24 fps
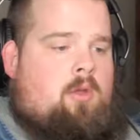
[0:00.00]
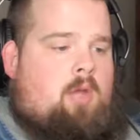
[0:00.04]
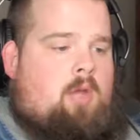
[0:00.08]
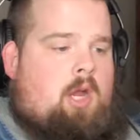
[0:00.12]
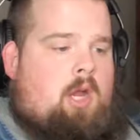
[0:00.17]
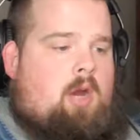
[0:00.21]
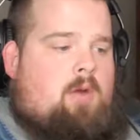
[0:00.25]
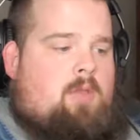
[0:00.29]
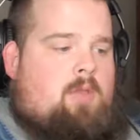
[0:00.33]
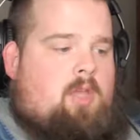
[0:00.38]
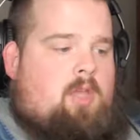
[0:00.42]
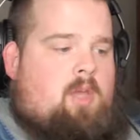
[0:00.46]

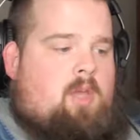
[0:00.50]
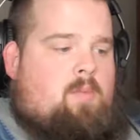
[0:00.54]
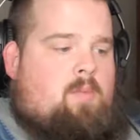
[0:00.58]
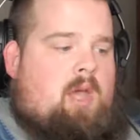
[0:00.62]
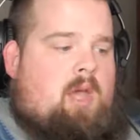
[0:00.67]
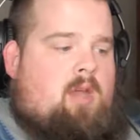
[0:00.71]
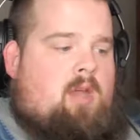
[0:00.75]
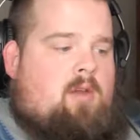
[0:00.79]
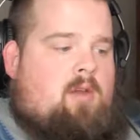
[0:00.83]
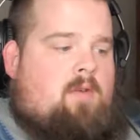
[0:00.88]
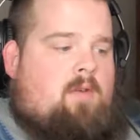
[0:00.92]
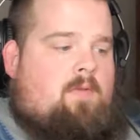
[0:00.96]
everything
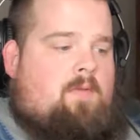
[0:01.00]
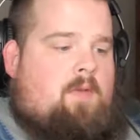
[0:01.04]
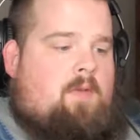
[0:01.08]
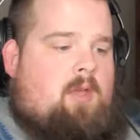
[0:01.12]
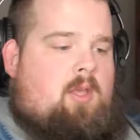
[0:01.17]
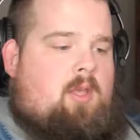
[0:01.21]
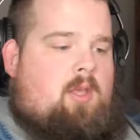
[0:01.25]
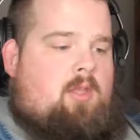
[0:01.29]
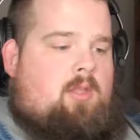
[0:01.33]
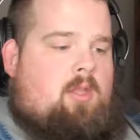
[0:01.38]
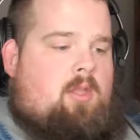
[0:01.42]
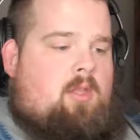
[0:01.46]
about your
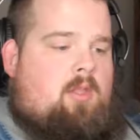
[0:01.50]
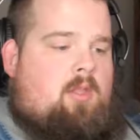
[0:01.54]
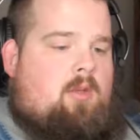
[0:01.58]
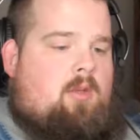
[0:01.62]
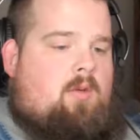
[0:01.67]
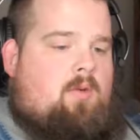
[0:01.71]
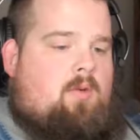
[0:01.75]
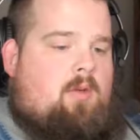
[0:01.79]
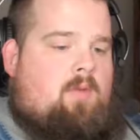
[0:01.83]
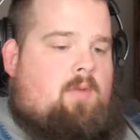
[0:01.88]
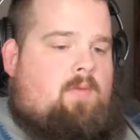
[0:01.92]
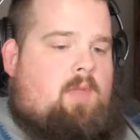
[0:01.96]
faith and the
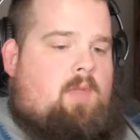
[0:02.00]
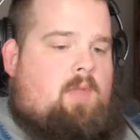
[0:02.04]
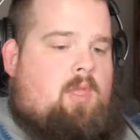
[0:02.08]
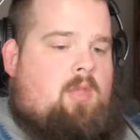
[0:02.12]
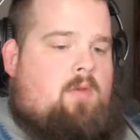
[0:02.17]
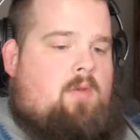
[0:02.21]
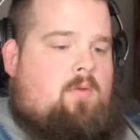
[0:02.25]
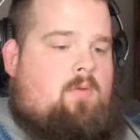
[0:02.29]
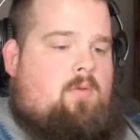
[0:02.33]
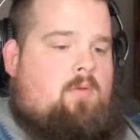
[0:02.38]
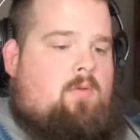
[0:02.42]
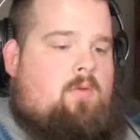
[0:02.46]
grief that
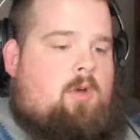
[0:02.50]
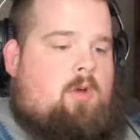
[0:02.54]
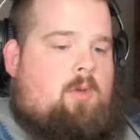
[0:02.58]
you